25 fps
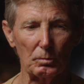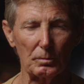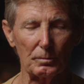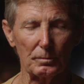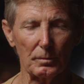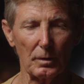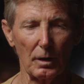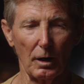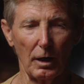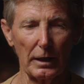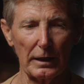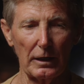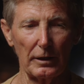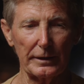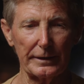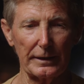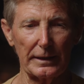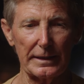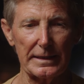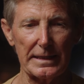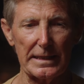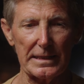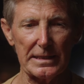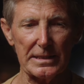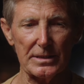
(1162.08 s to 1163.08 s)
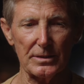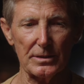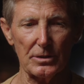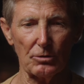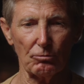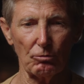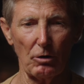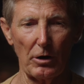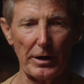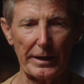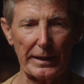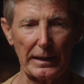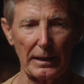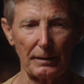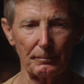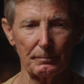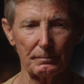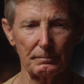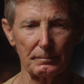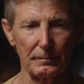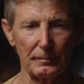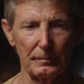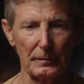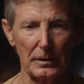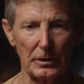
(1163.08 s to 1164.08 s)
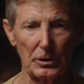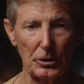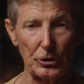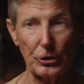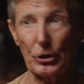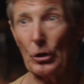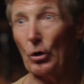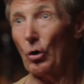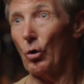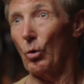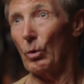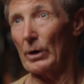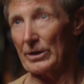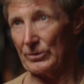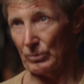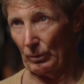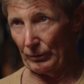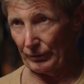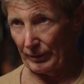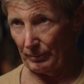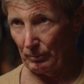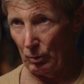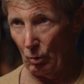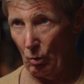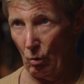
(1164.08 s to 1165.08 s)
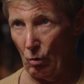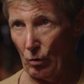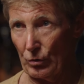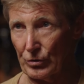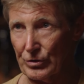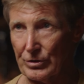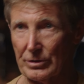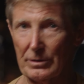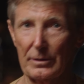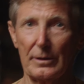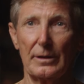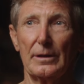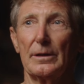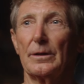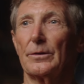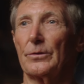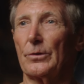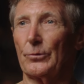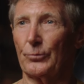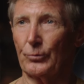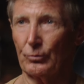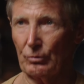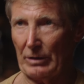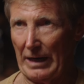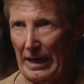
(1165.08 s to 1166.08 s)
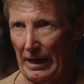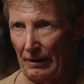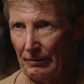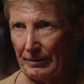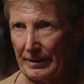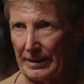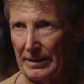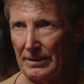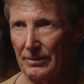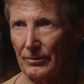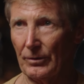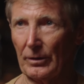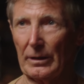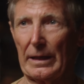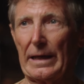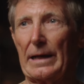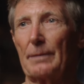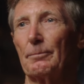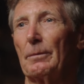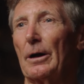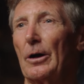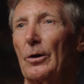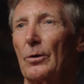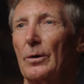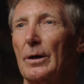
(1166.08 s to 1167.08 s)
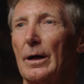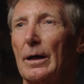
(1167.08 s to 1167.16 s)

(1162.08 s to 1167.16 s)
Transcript: I guess growing up, you always want the Porsche, the Ferrari, the Lambo.